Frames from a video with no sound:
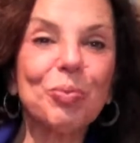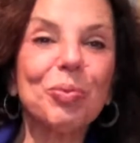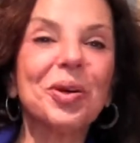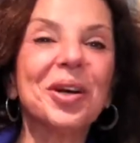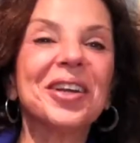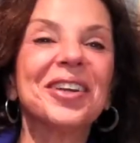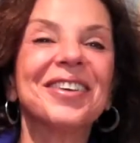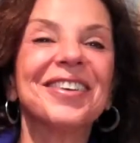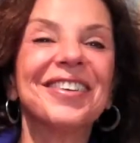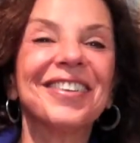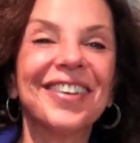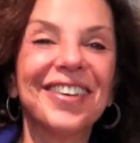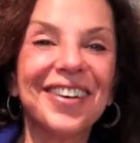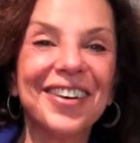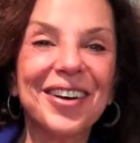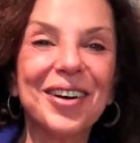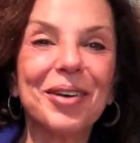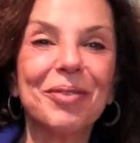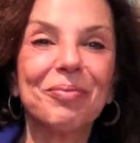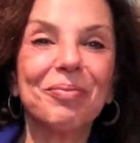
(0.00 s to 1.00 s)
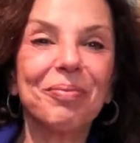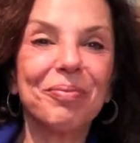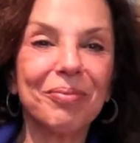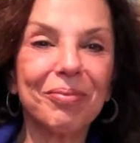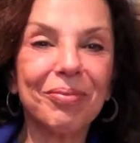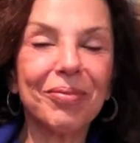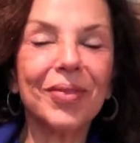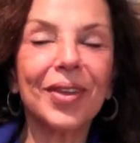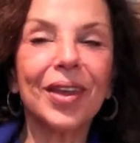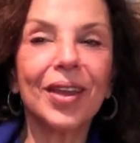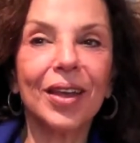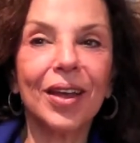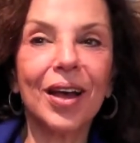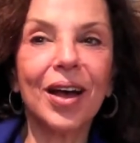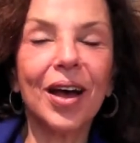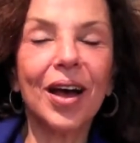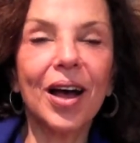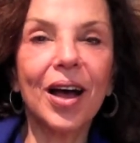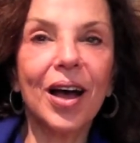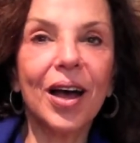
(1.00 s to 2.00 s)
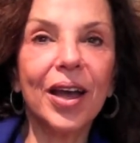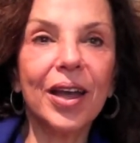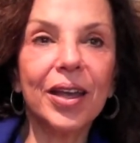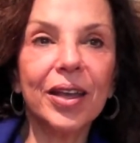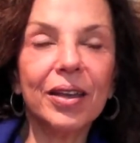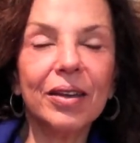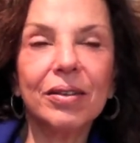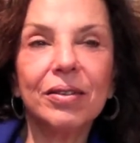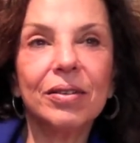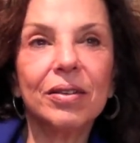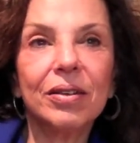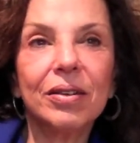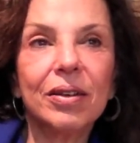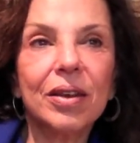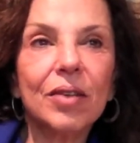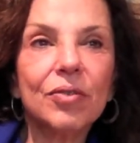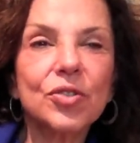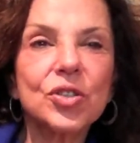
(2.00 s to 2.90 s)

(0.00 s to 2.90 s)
but I never